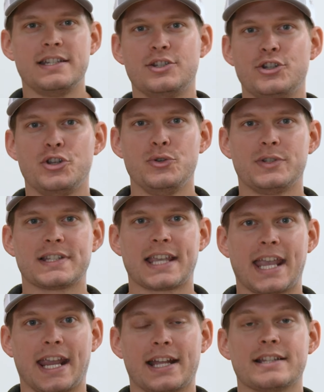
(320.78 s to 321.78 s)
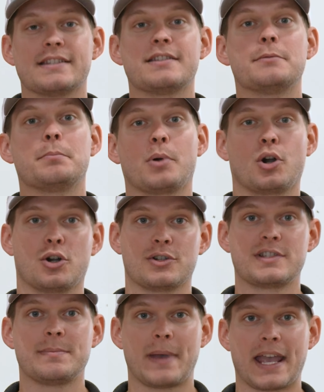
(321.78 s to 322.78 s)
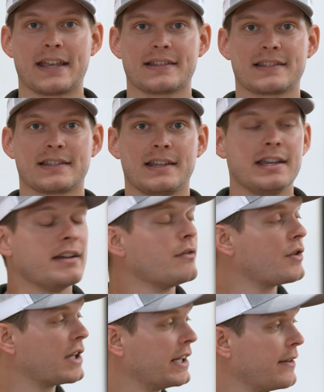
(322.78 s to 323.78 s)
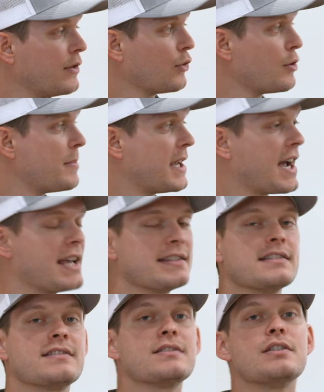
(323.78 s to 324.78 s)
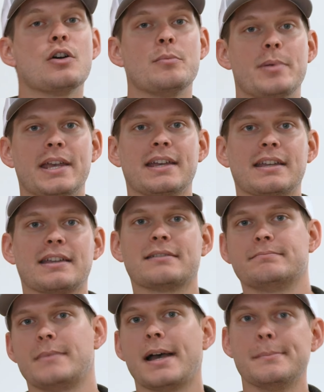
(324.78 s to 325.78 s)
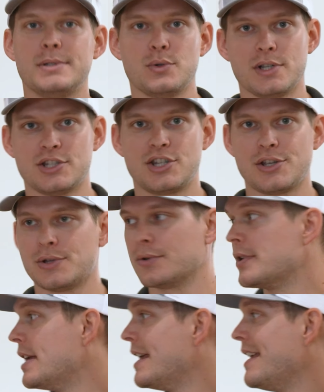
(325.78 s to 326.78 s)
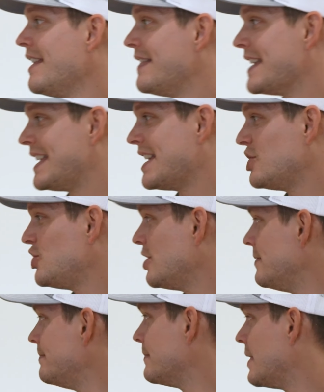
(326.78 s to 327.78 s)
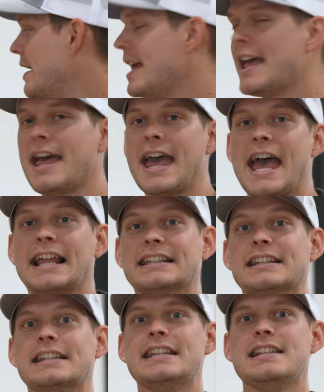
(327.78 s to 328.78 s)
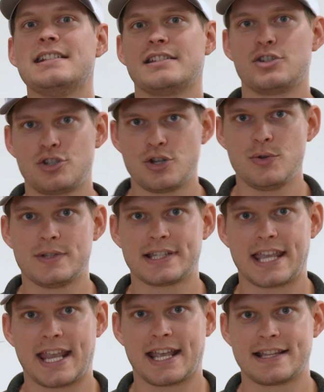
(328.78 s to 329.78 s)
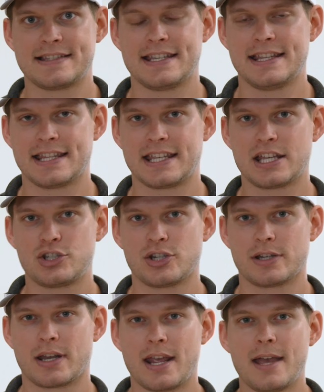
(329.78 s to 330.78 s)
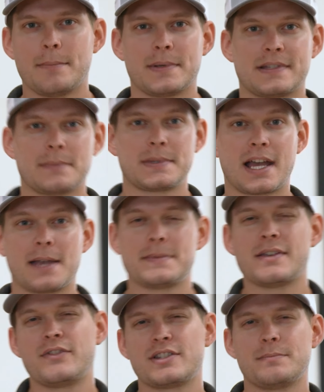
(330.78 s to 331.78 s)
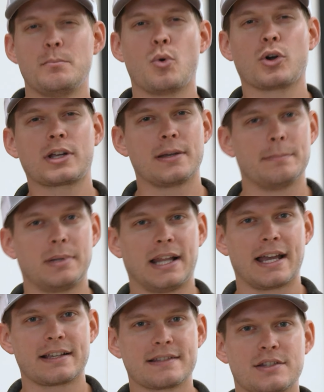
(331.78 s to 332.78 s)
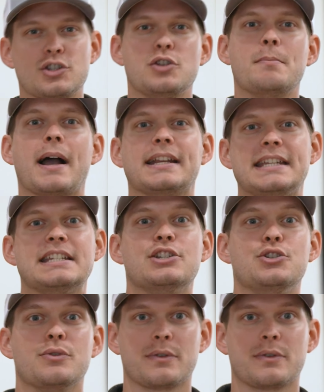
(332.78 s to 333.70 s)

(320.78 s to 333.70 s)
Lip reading: to 2 scans per space. For the living room, because it's so big, I'm doing 2. The kitchen, at least 2 scans in the kitchen. But sometimes if it's more complex, you might need to do